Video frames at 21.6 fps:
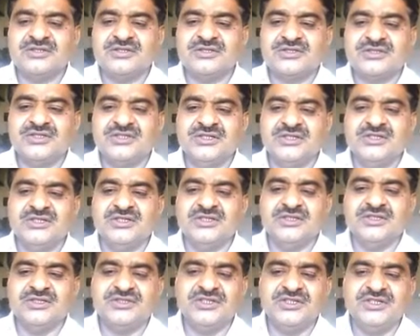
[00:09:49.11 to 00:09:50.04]

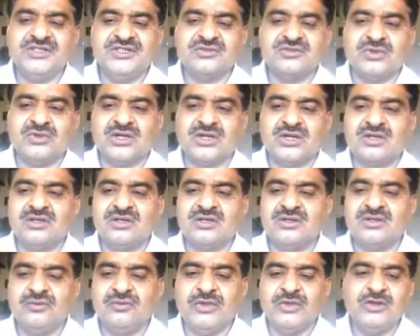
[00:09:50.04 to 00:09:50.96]
C is what?
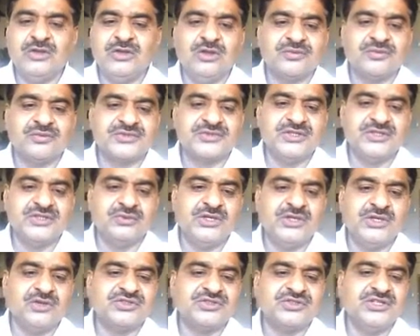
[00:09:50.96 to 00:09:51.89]
Value of C we
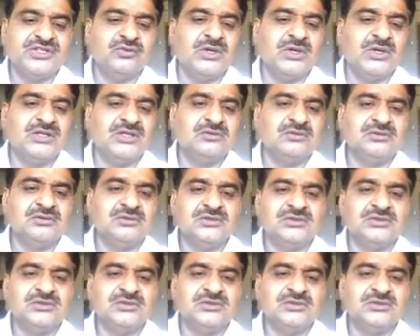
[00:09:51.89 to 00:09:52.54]
have seen 1.